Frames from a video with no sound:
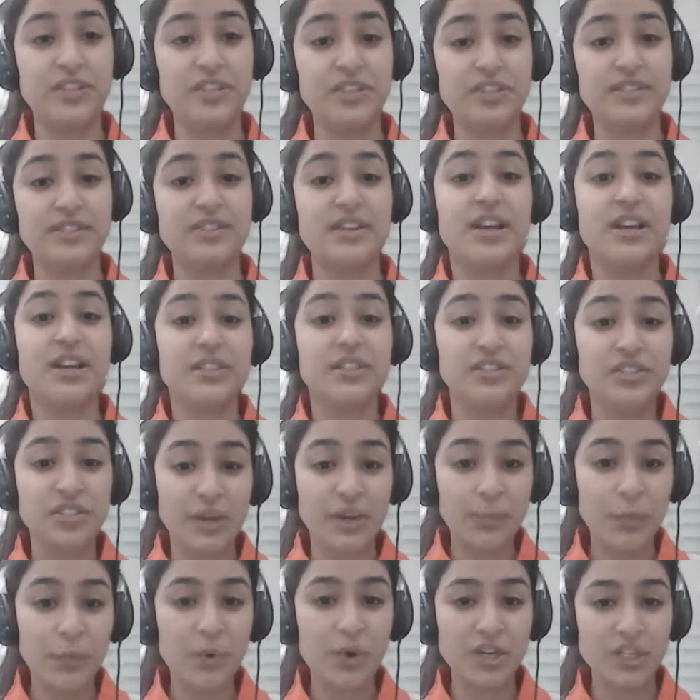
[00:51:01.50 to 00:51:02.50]
which is
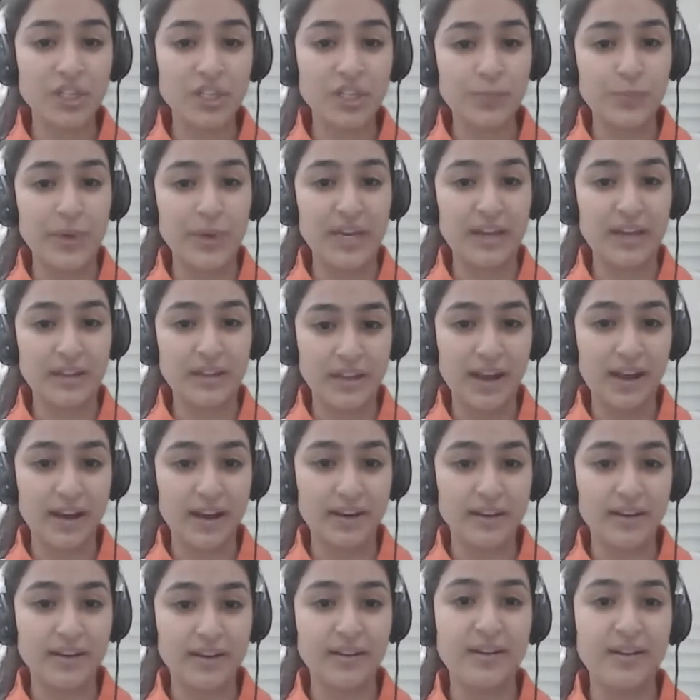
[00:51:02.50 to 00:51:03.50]
Jammu Kashmir
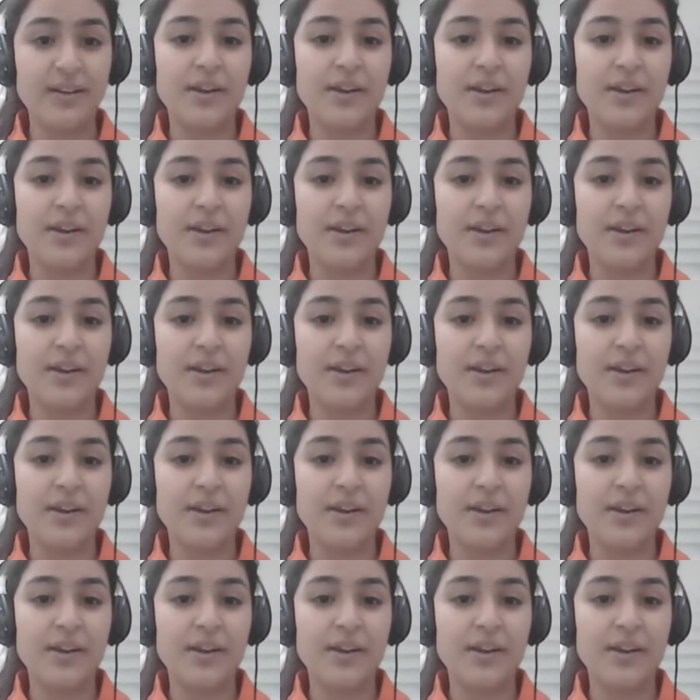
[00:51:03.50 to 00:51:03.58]
Ladakh,